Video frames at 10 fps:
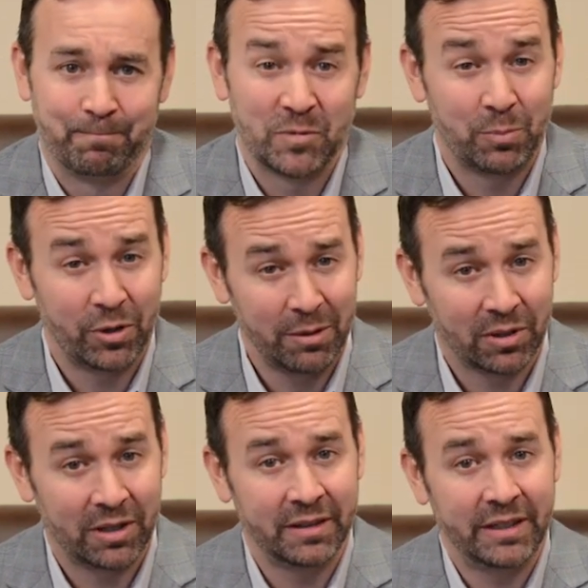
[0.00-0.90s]
To put it
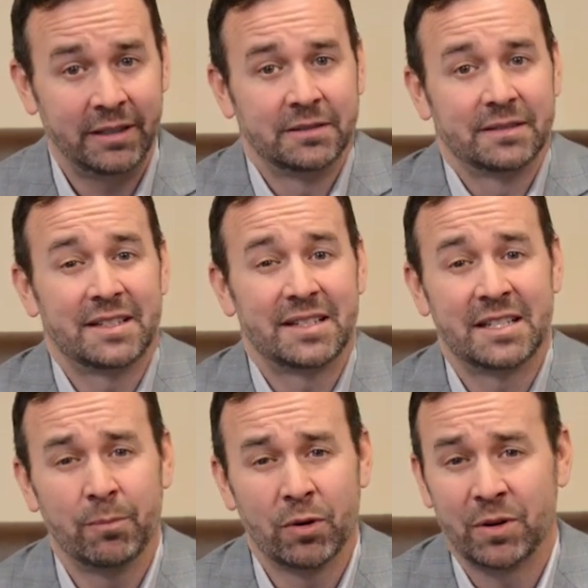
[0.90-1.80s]
bluntly,
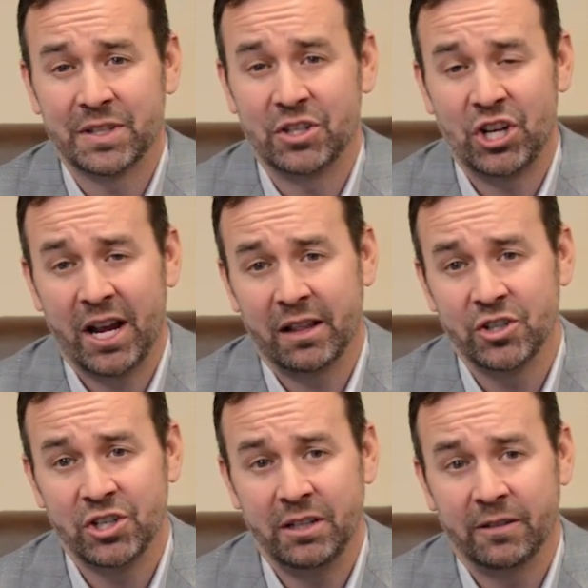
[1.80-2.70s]
December was a
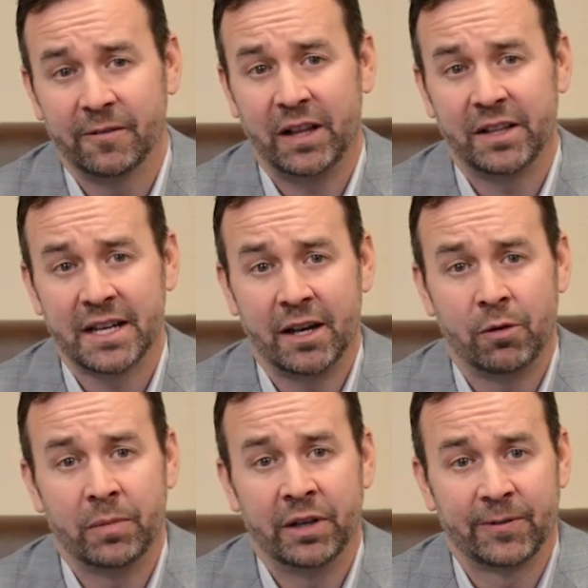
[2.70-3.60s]
challenging, volatile
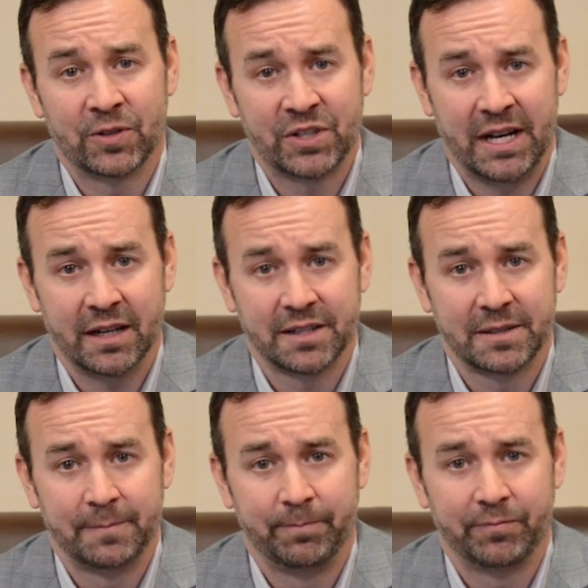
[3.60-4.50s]
month for
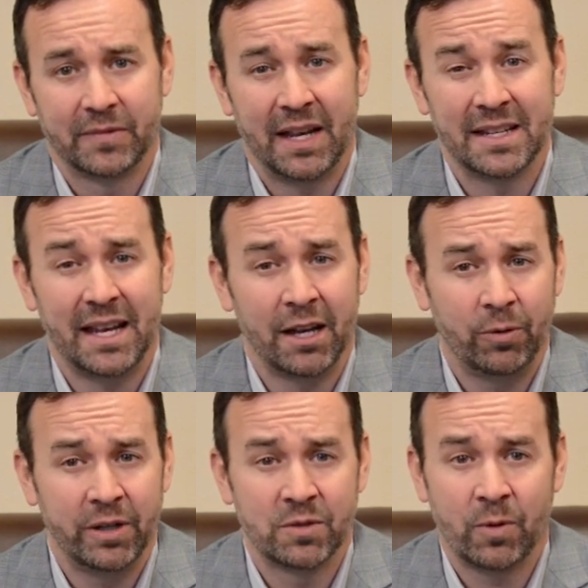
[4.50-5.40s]
stocks, as
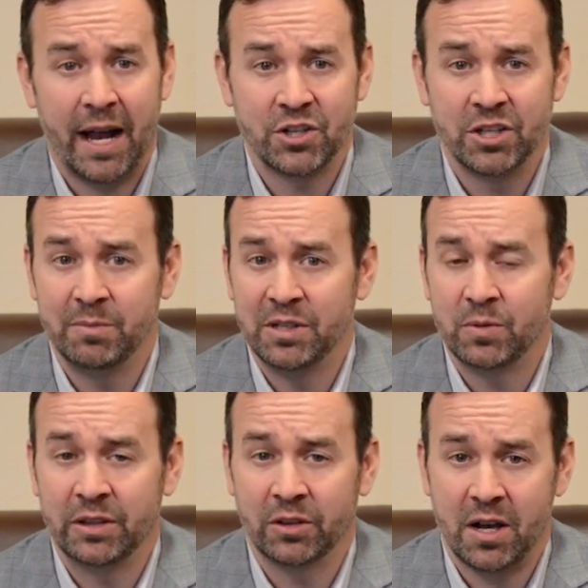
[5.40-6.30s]
equities ratcheted
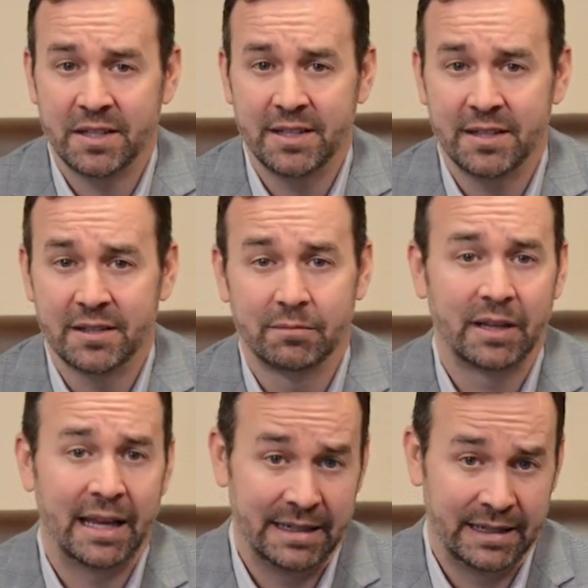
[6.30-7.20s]
between losses
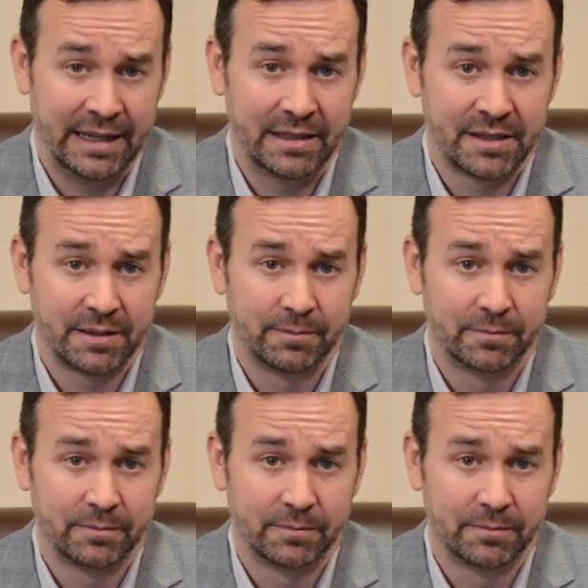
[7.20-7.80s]
and gains.